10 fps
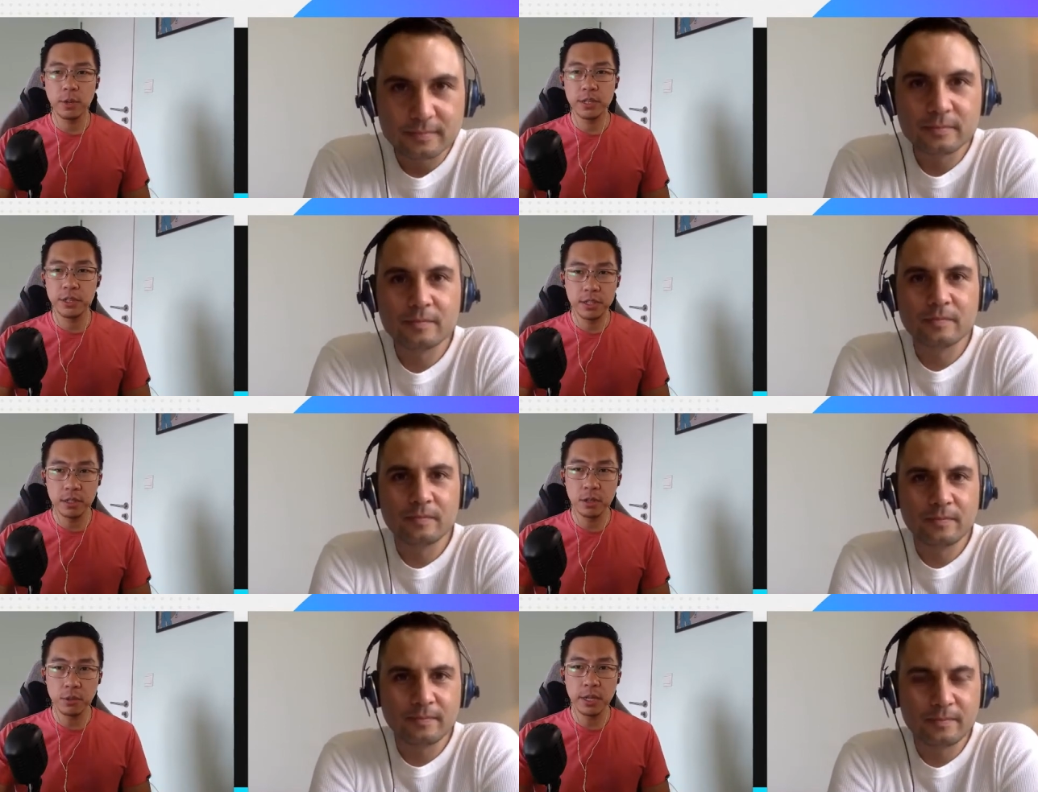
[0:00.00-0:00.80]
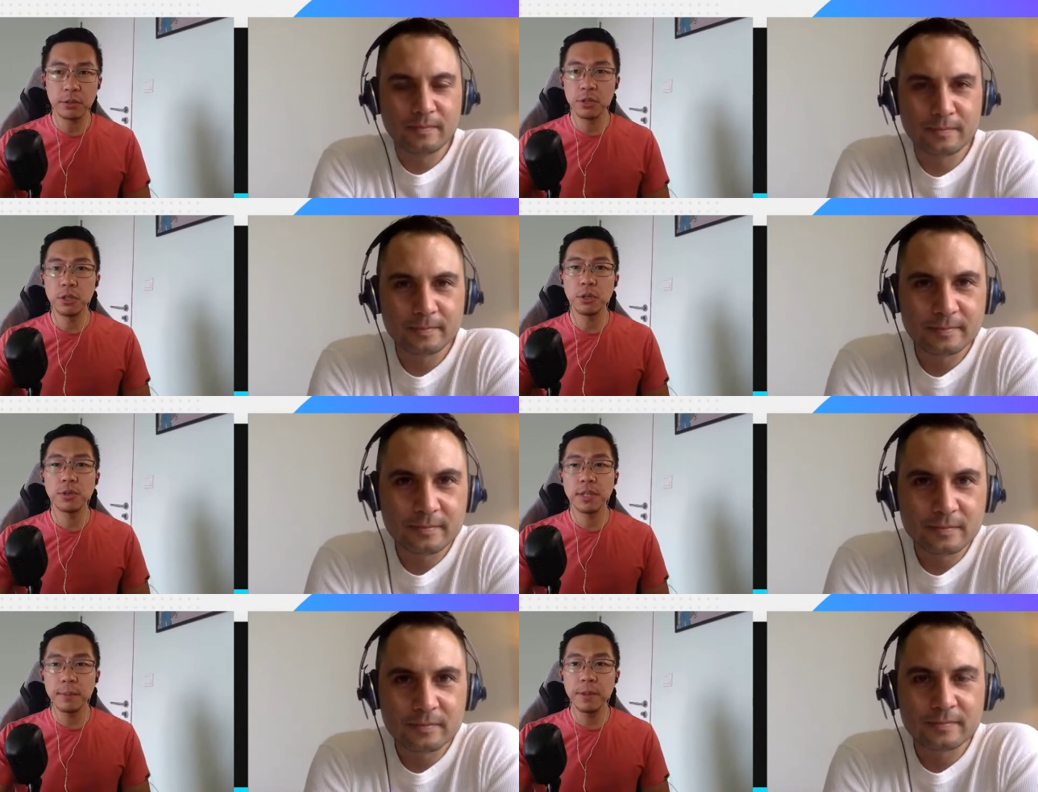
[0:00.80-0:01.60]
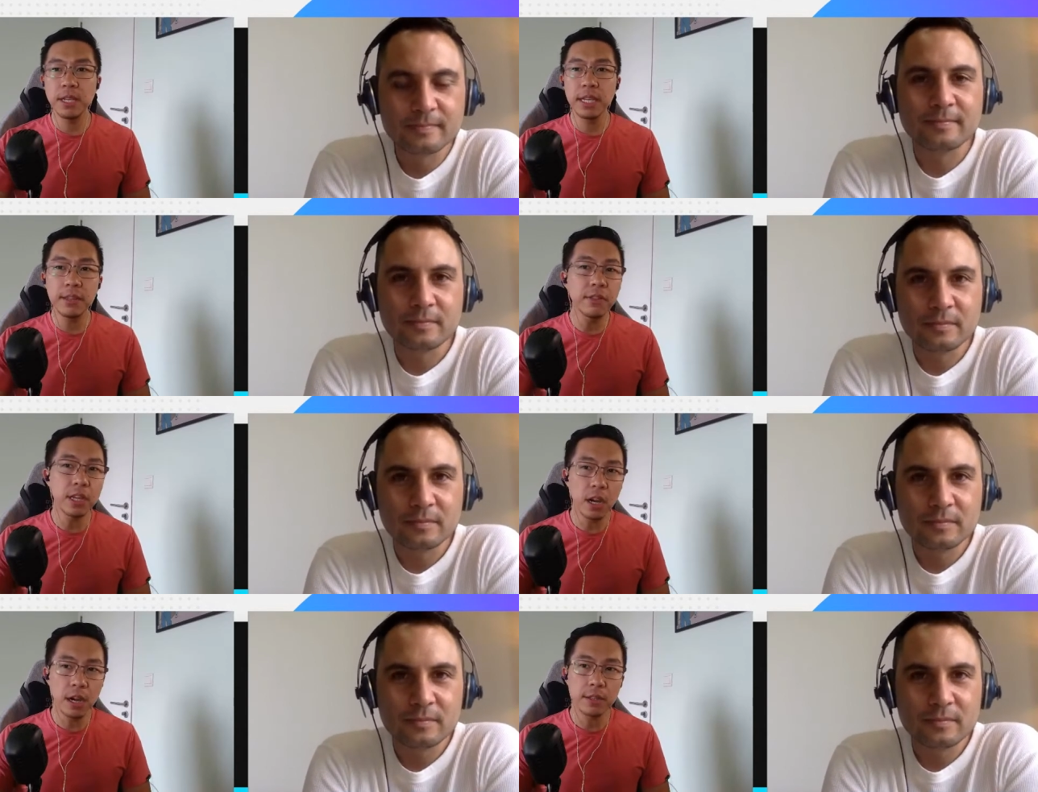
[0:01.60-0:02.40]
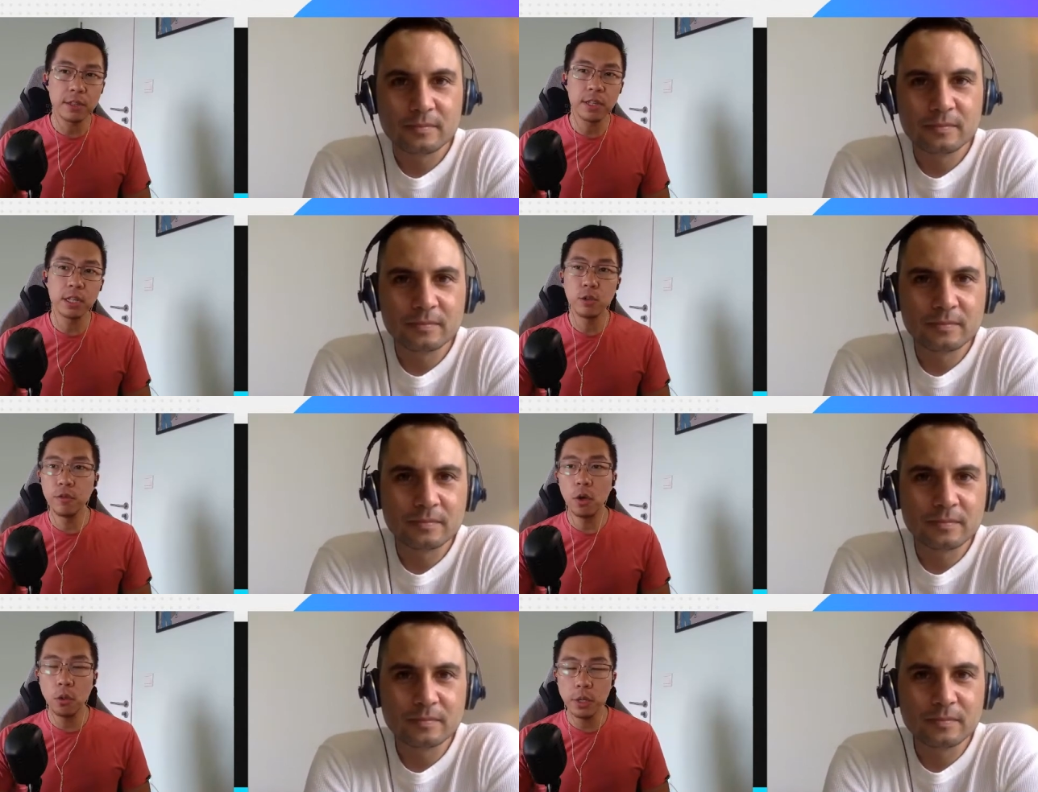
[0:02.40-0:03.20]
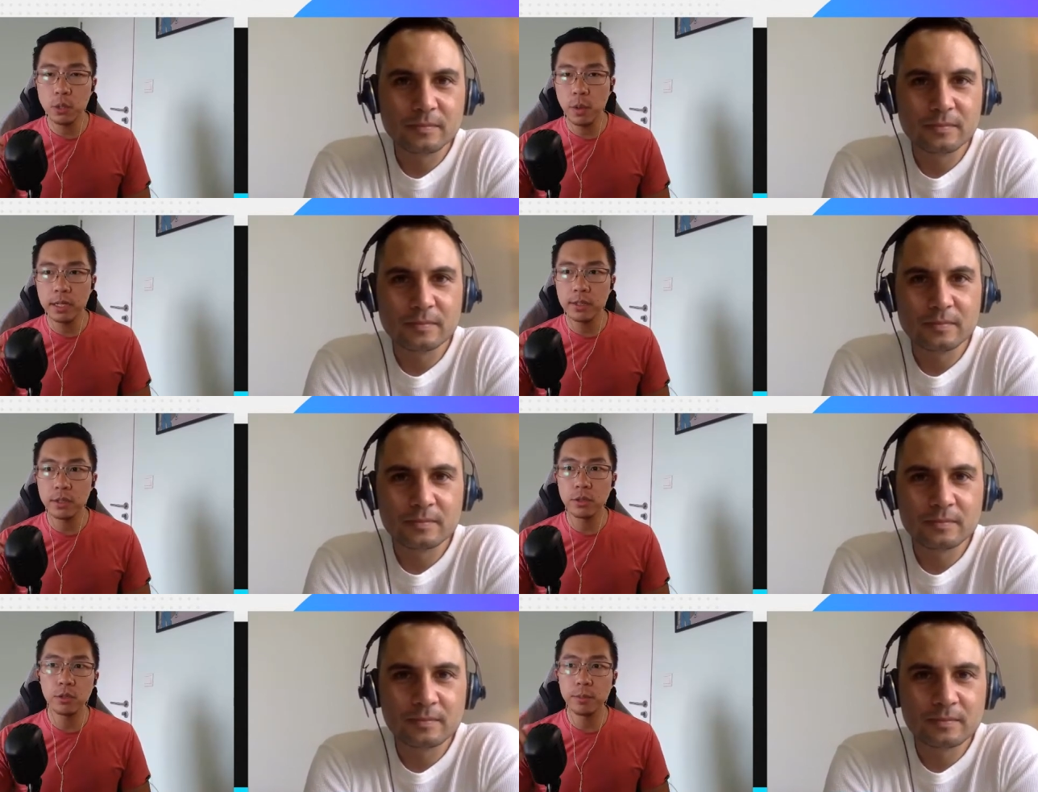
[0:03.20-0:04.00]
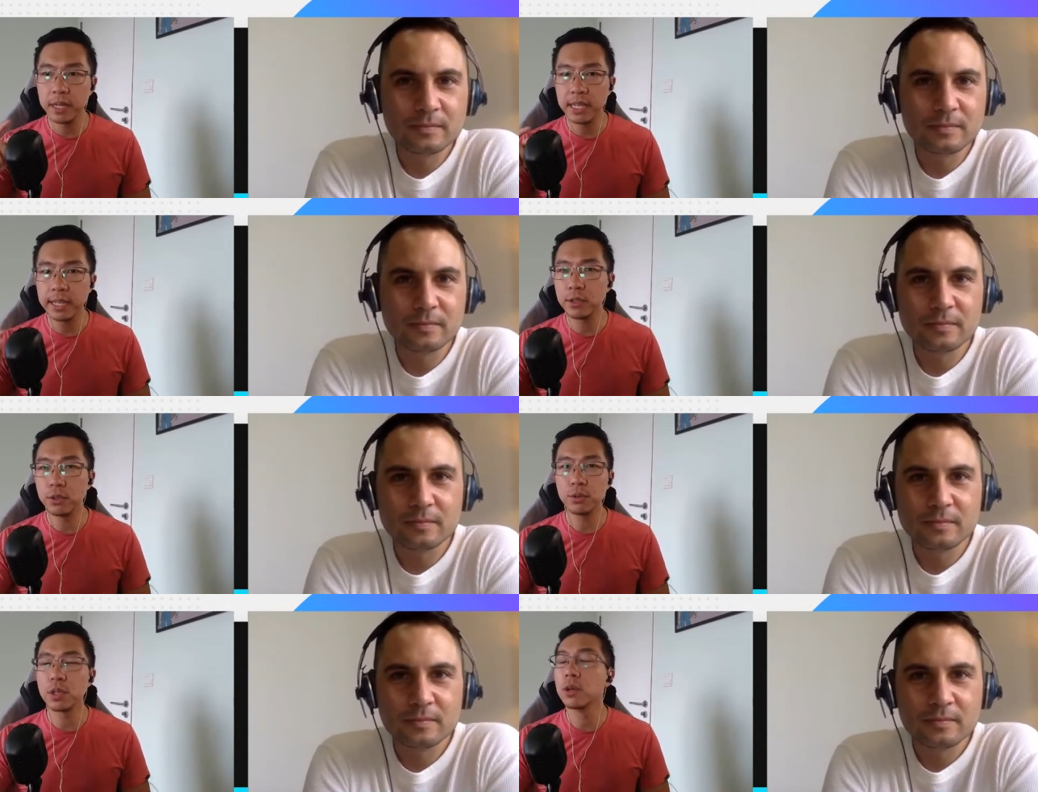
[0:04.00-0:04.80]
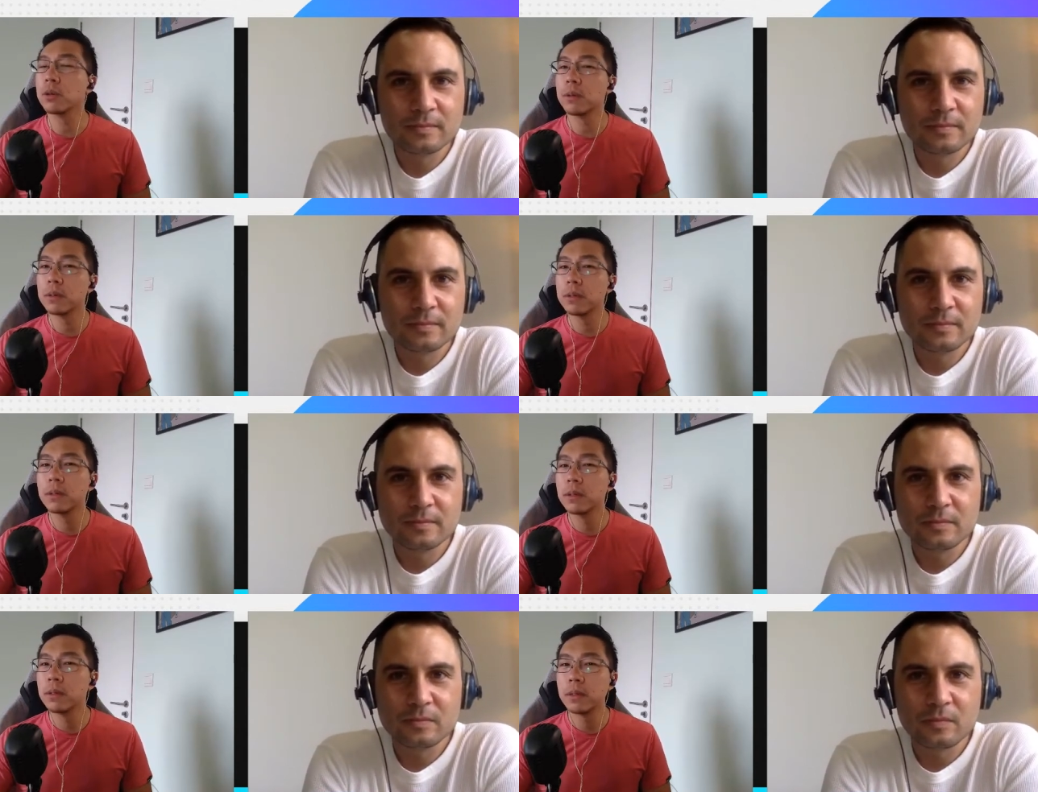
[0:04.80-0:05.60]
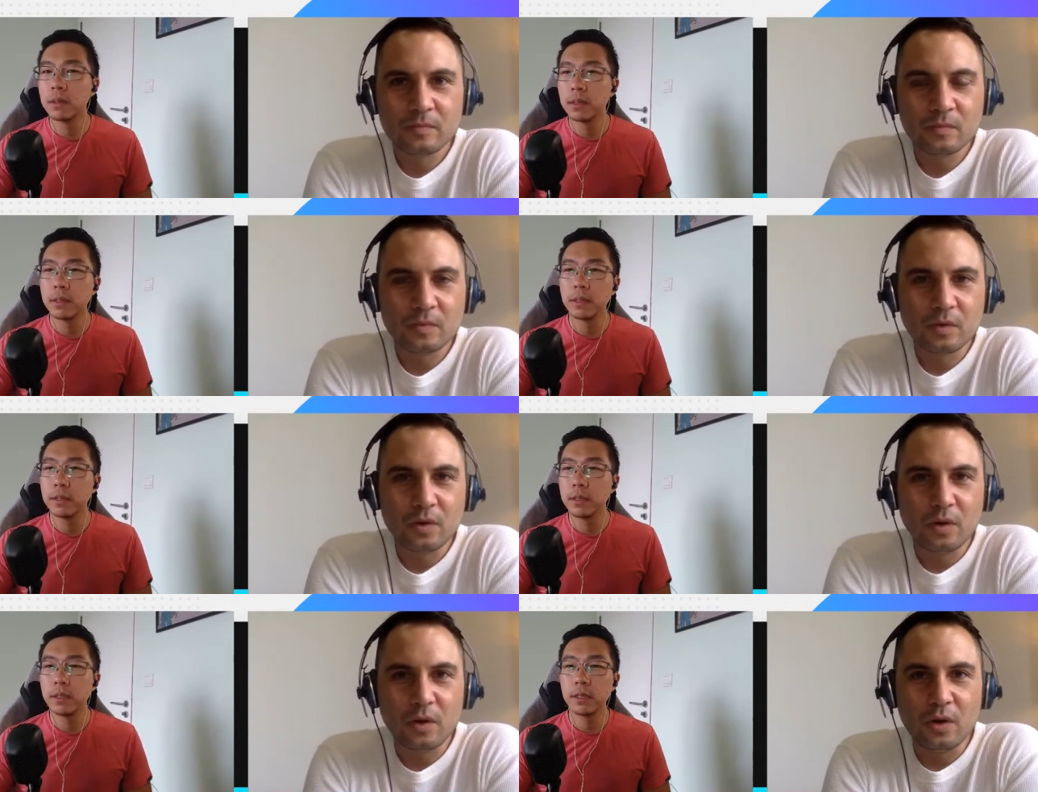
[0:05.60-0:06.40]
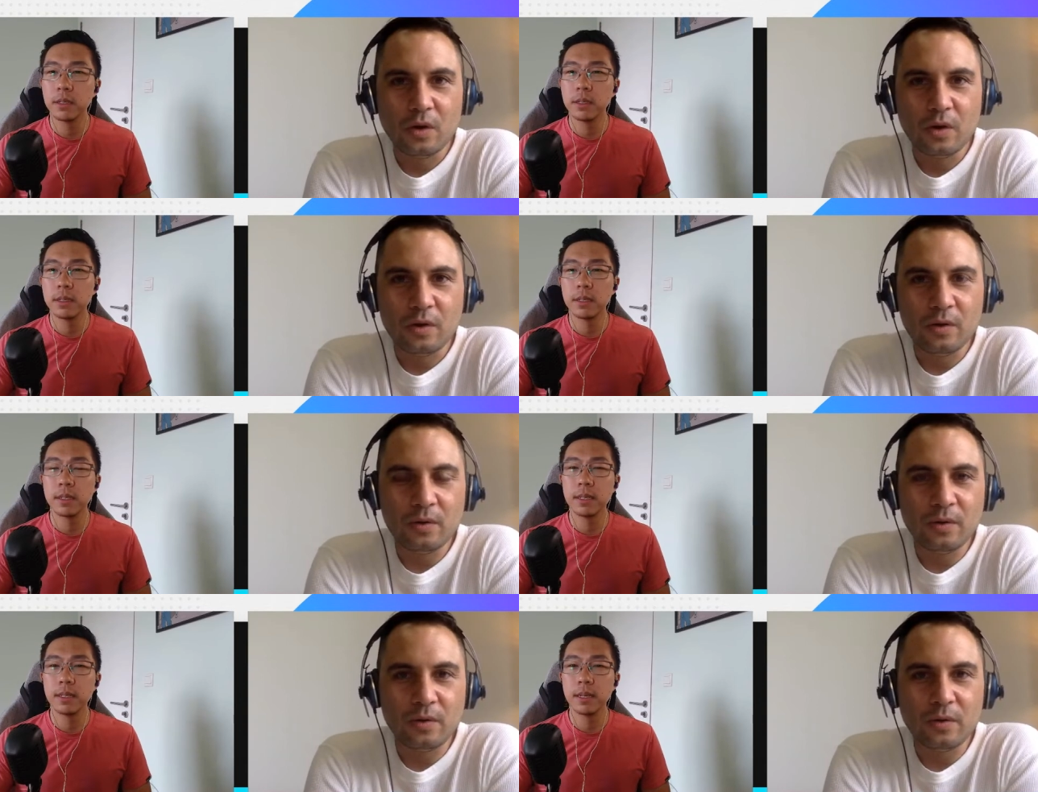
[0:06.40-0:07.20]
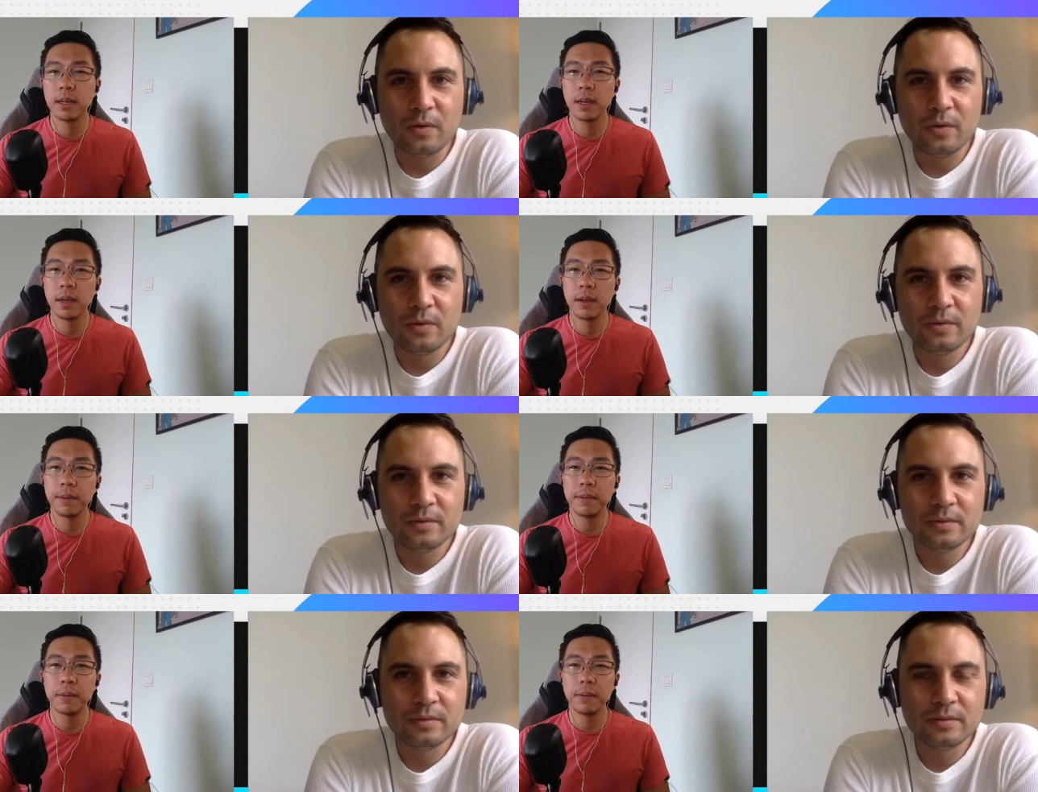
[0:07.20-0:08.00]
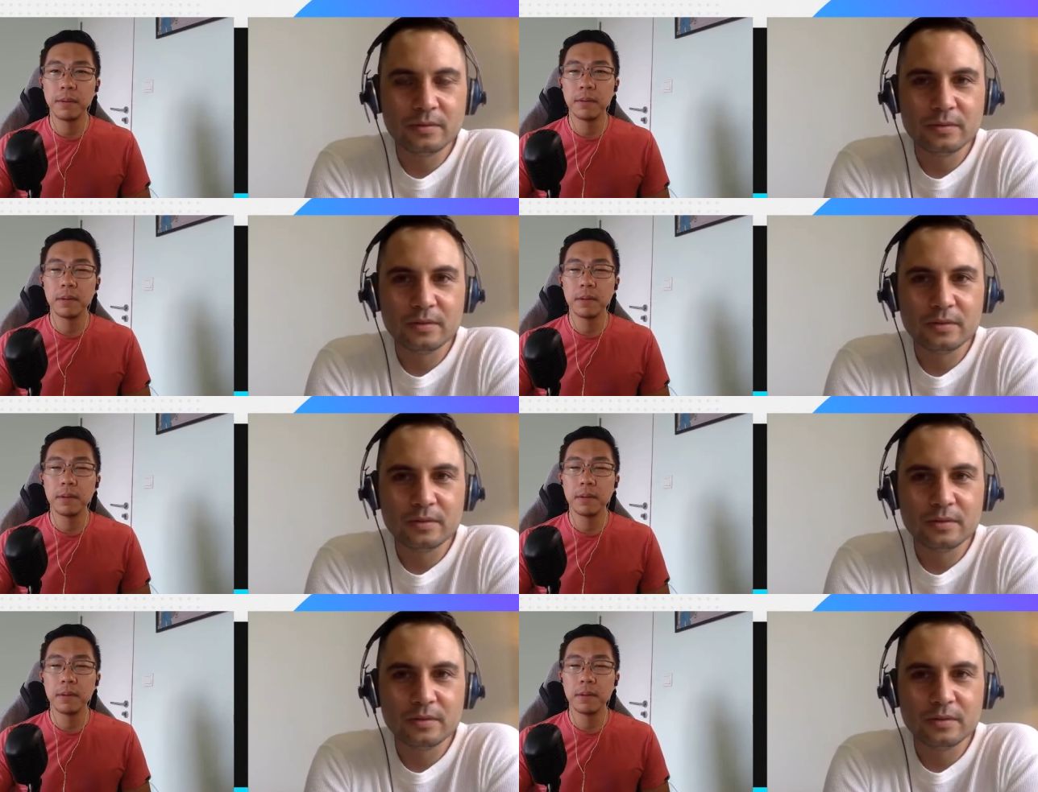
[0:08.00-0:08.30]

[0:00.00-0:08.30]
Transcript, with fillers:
Speaker 1: Well, uh, you are already in the arts, so this question still goes out to you. Something in the arts that you've always wanted to do but yet to do so.